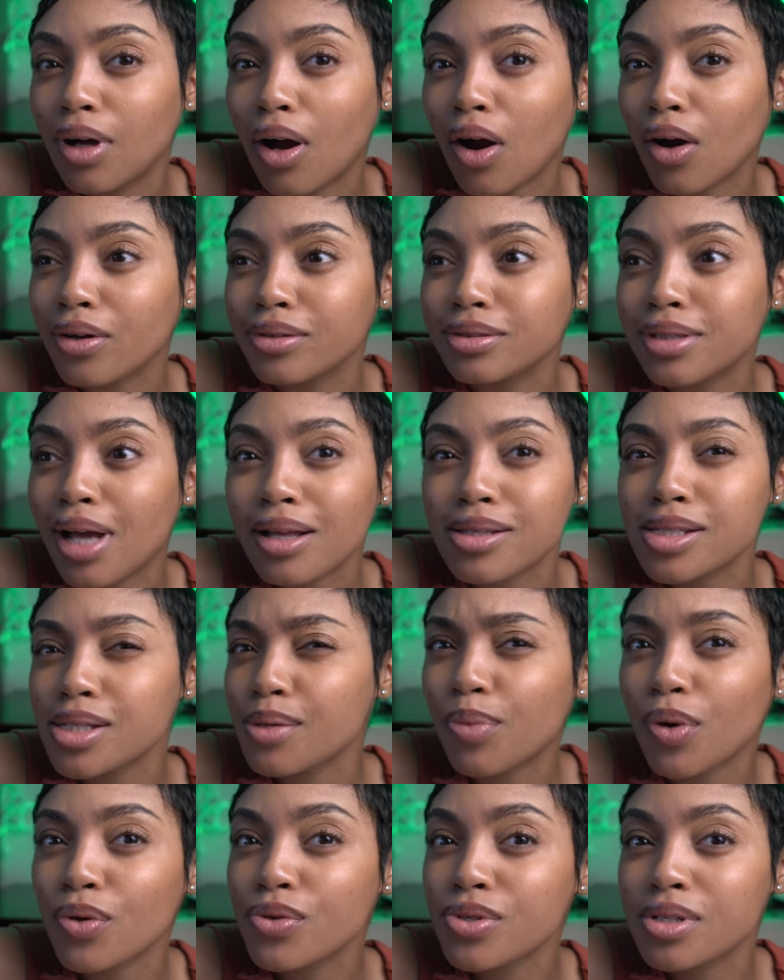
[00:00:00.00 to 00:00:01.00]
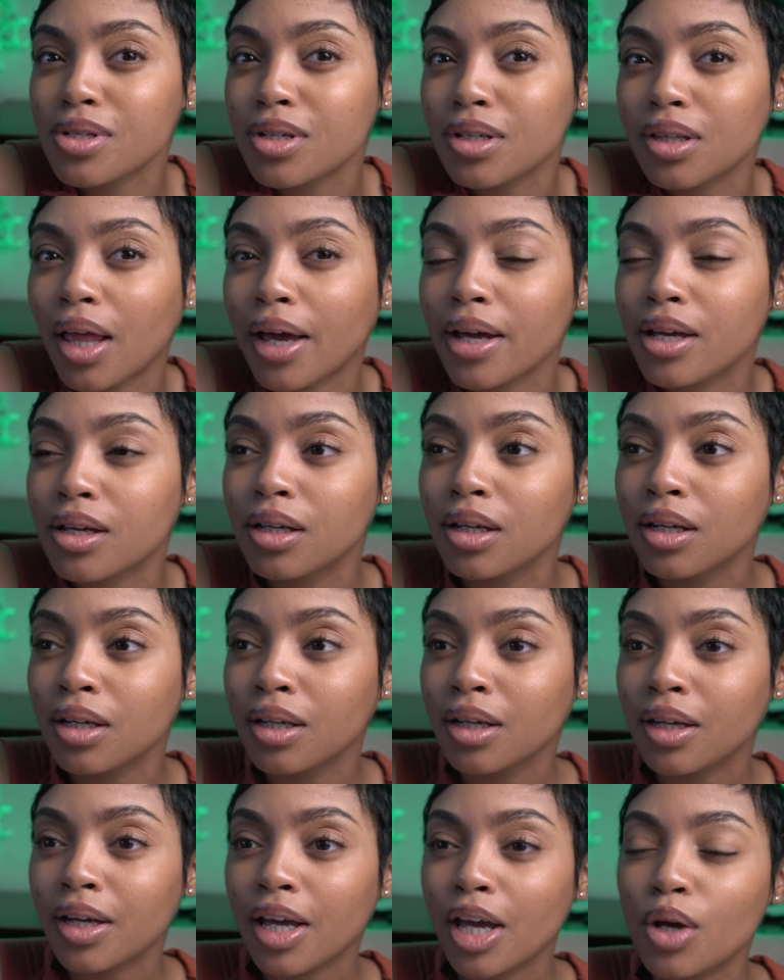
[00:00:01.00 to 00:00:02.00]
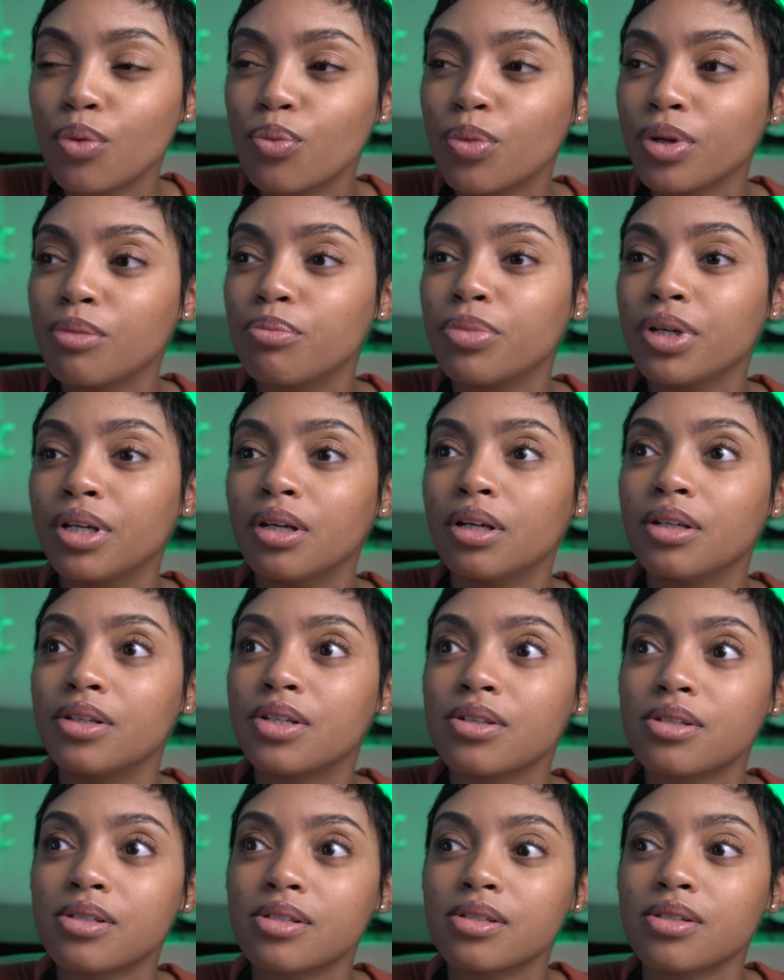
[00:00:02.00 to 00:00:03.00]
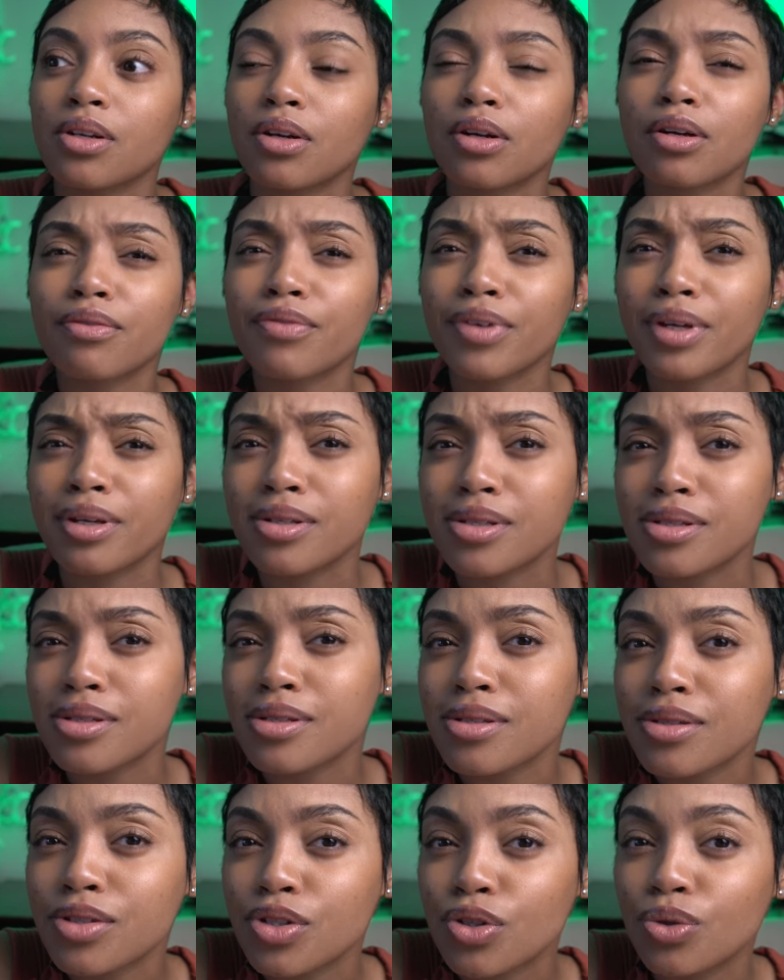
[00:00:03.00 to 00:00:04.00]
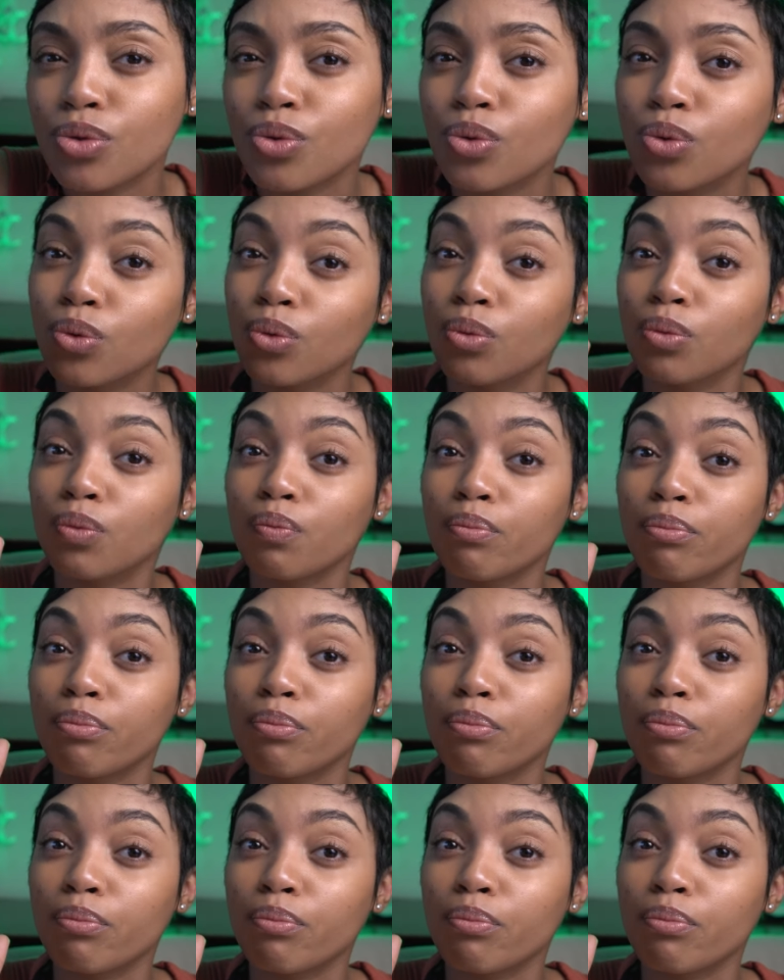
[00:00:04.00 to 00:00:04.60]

are not supposed to like it would be a disservice to